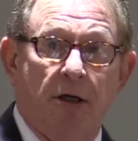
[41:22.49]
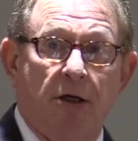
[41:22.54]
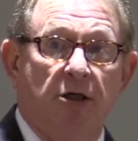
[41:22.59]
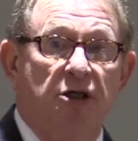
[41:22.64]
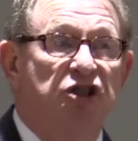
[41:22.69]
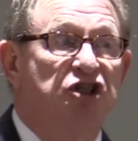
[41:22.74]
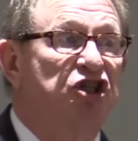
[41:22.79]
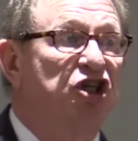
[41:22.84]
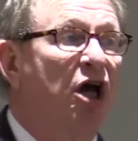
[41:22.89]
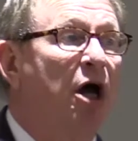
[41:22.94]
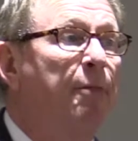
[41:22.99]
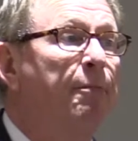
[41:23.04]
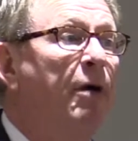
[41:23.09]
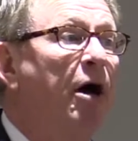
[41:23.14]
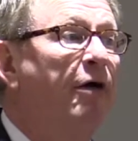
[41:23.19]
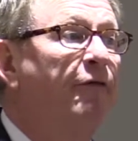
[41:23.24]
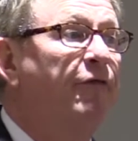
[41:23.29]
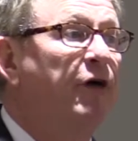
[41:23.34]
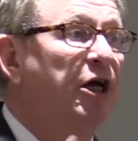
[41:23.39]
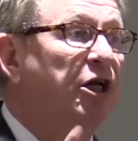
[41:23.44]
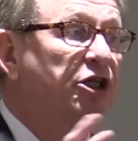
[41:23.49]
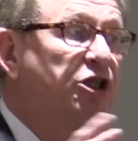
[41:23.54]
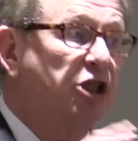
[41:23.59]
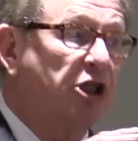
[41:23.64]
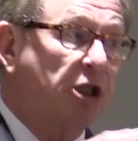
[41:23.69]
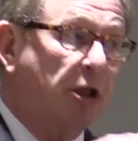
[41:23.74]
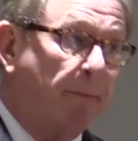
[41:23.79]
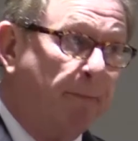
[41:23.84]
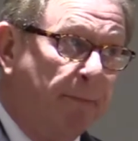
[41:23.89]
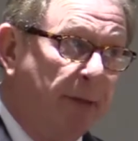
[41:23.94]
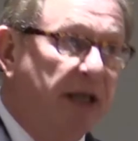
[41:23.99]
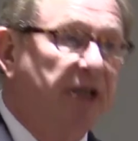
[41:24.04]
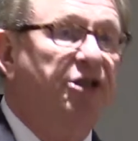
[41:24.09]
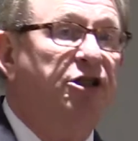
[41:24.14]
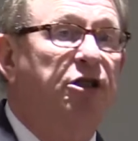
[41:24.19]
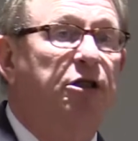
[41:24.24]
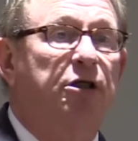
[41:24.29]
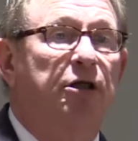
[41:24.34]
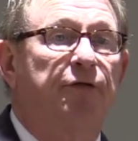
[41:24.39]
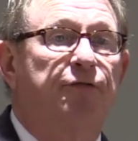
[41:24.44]
Some of us in the
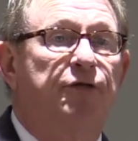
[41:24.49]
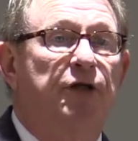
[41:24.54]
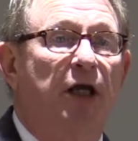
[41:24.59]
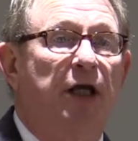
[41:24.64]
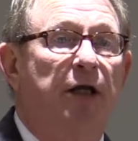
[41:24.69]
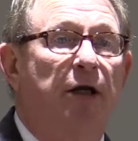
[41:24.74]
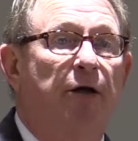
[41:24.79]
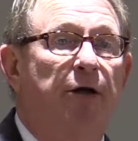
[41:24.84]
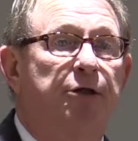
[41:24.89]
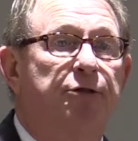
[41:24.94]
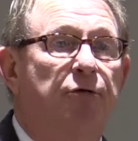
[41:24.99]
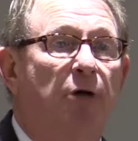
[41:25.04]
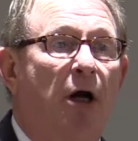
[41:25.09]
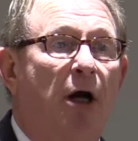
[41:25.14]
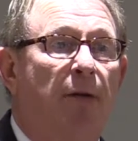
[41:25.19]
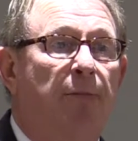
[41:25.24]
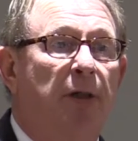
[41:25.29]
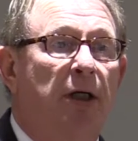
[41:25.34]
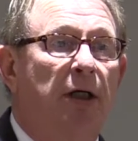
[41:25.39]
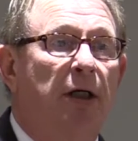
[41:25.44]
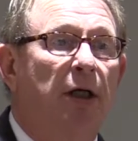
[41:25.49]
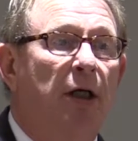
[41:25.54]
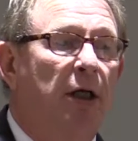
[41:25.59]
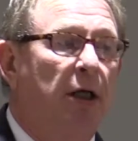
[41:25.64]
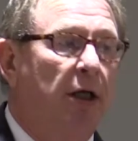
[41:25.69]
midst of secondary trauma,